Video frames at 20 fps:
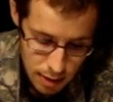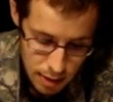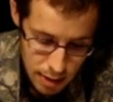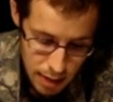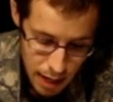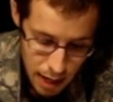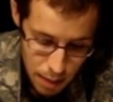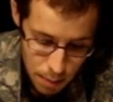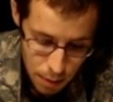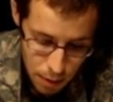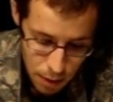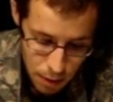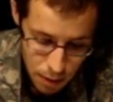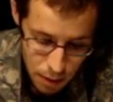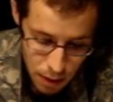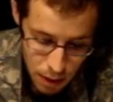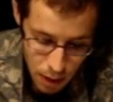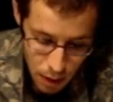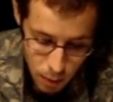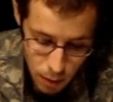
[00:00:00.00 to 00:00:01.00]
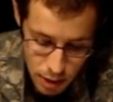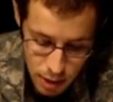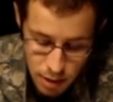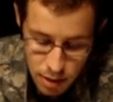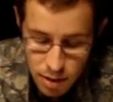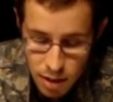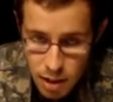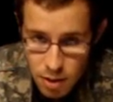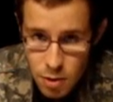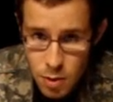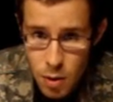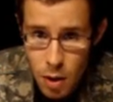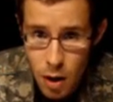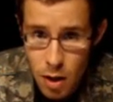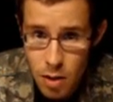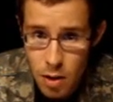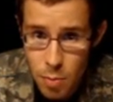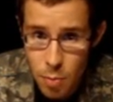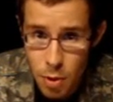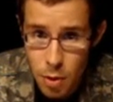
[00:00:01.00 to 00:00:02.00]
tamper, which is not too
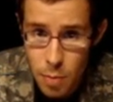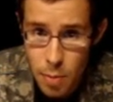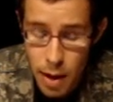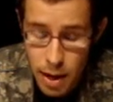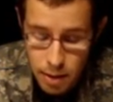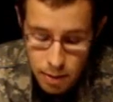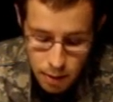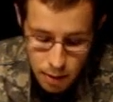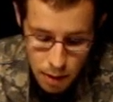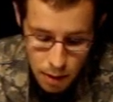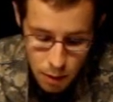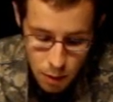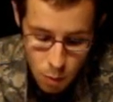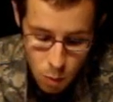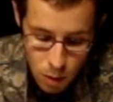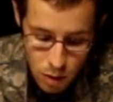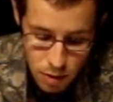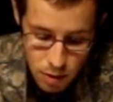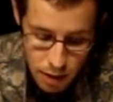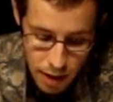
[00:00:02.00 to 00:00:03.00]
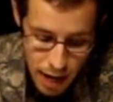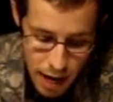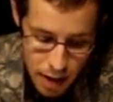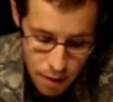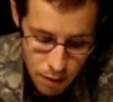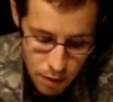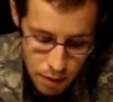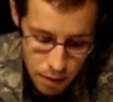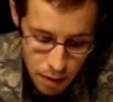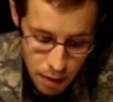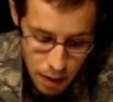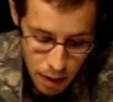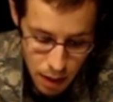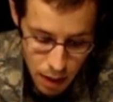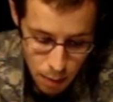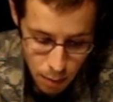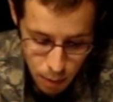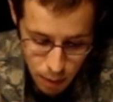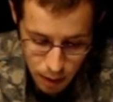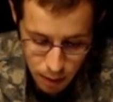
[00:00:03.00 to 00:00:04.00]
hard to put back together once you have it.
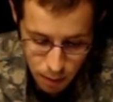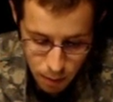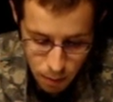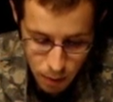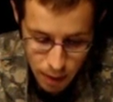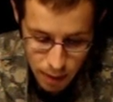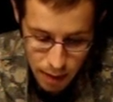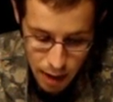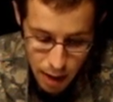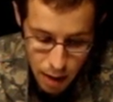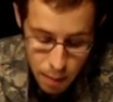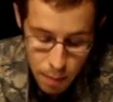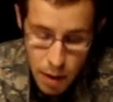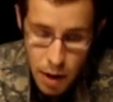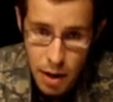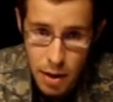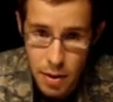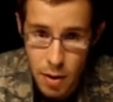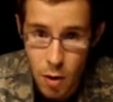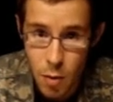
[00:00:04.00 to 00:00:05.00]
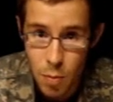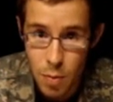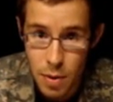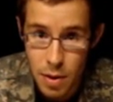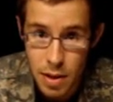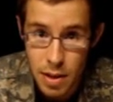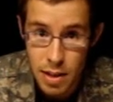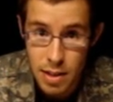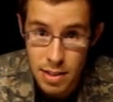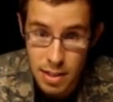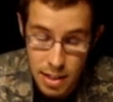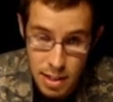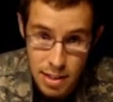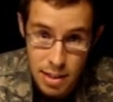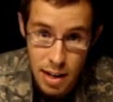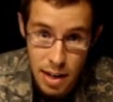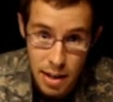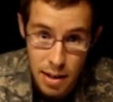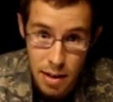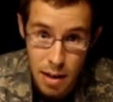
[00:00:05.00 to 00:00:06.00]
But right now I'm not going to open it because it is
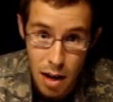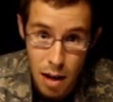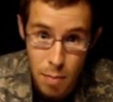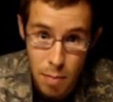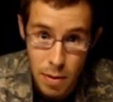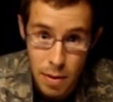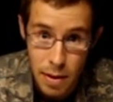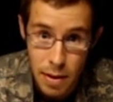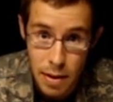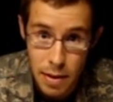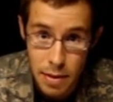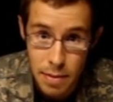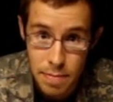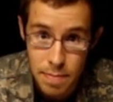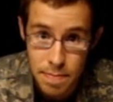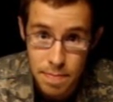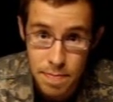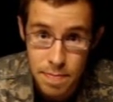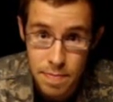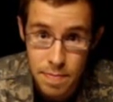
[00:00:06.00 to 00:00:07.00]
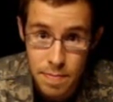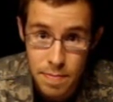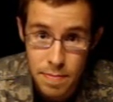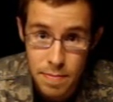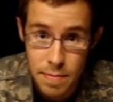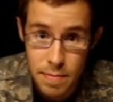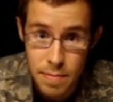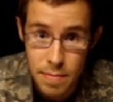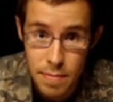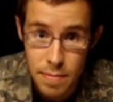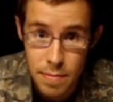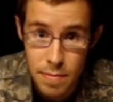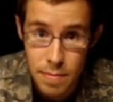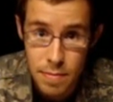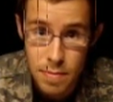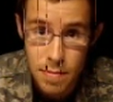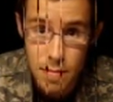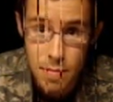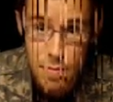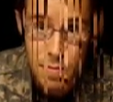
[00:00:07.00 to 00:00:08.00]
kind of complicated.
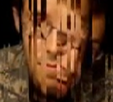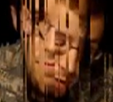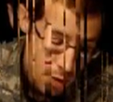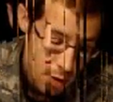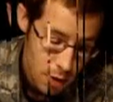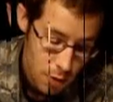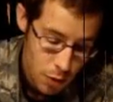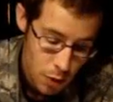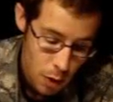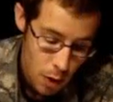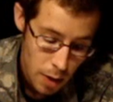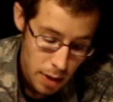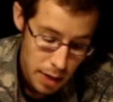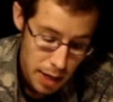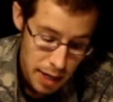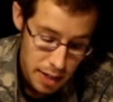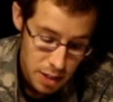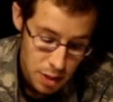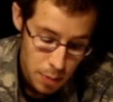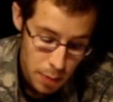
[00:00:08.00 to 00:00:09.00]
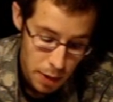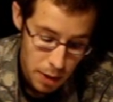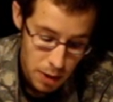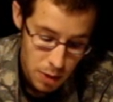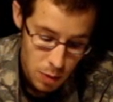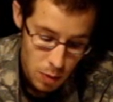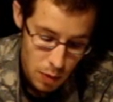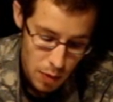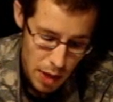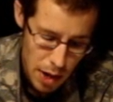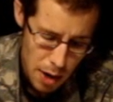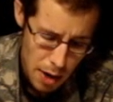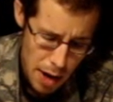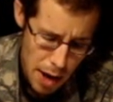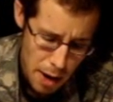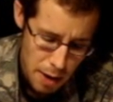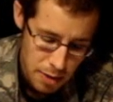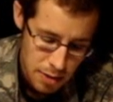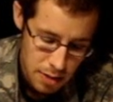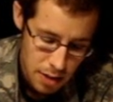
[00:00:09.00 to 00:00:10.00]
However, if you are experienced with
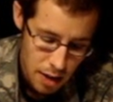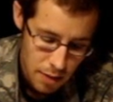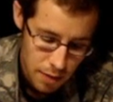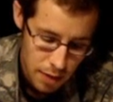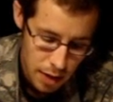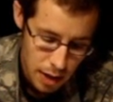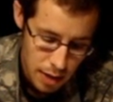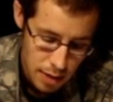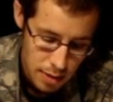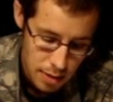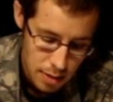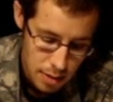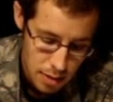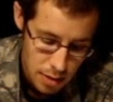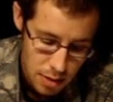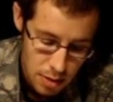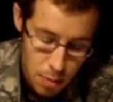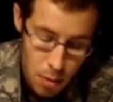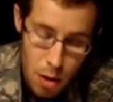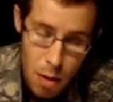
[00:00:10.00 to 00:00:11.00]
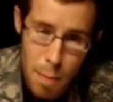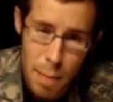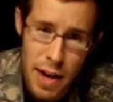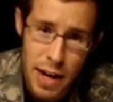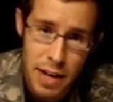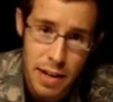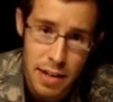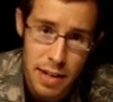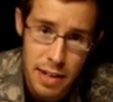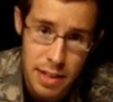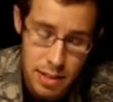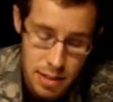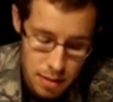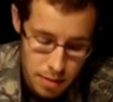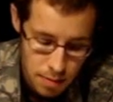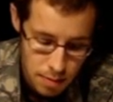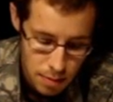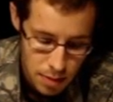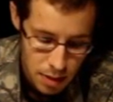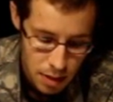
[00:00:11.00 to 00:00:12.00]
airsoft guns and small
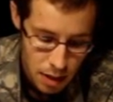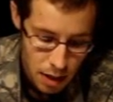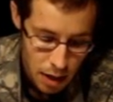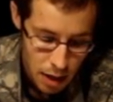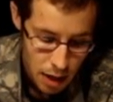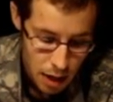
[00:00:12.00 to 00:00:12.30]
mechanisms,